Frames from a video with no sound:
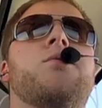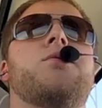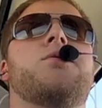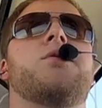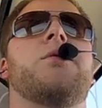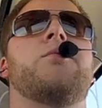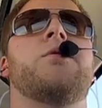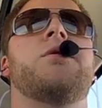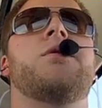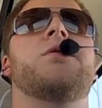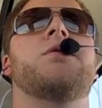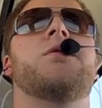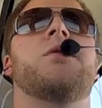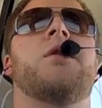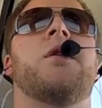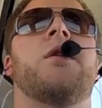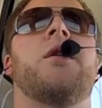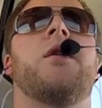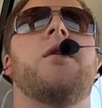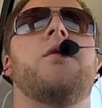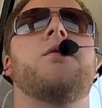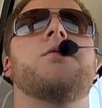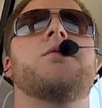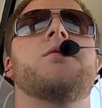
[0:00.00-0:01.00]
through some of these
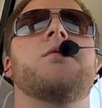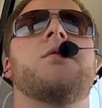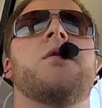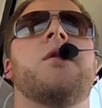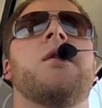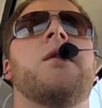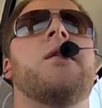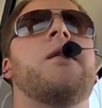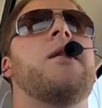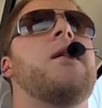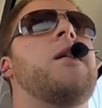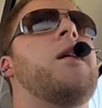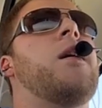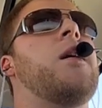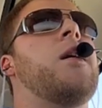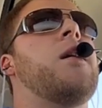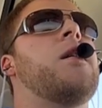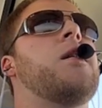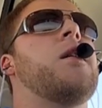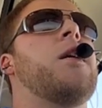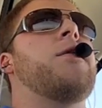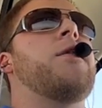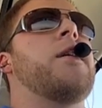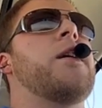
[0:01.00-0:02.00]
scenarios,
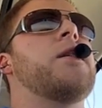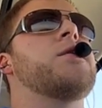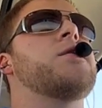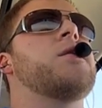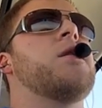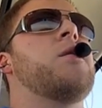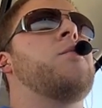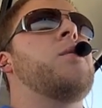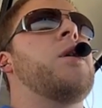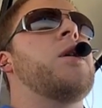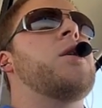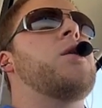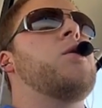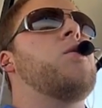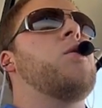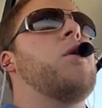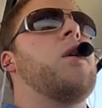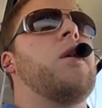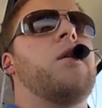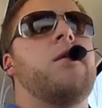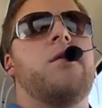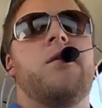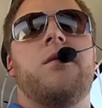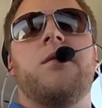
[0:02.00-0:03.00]
and I think it's going to make
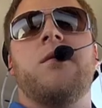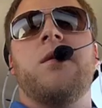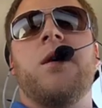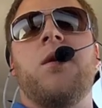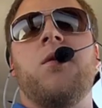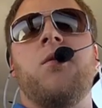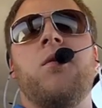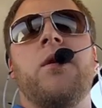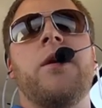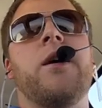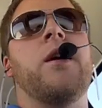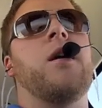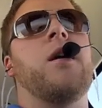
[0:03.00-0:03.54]
you not only